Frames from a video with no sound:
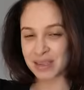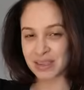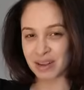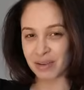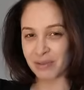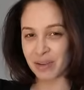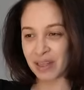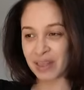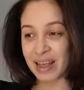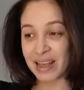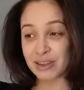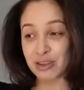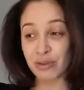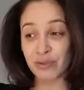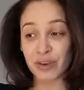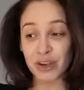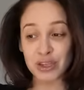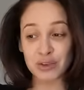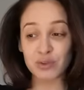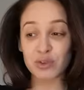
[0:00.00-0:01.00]
stuff like that. So
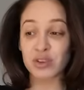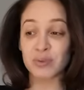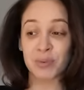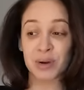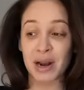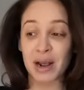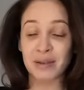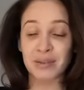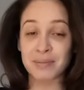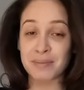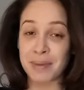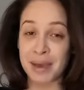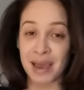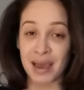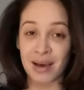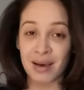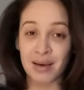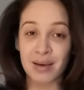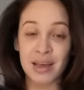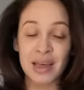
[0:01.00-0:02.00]
first of all, it's pronounced
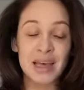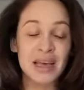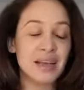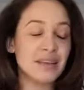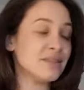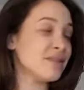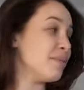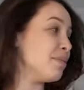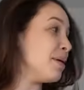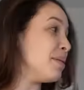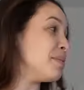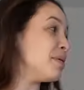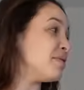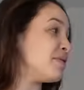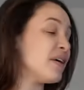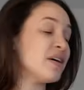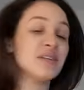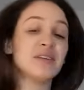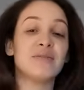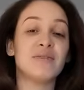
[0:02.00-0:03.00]
Mia. Some people have
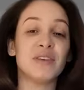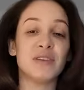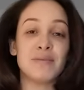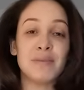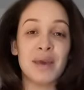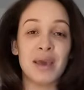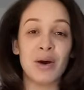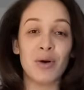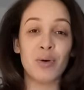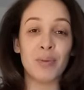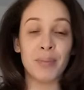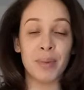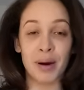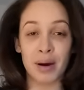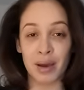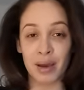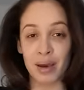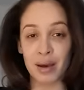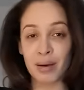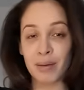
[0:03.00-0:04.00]
asked if it's Mia or
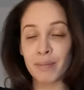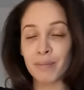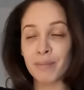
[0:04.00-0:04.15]
Maya.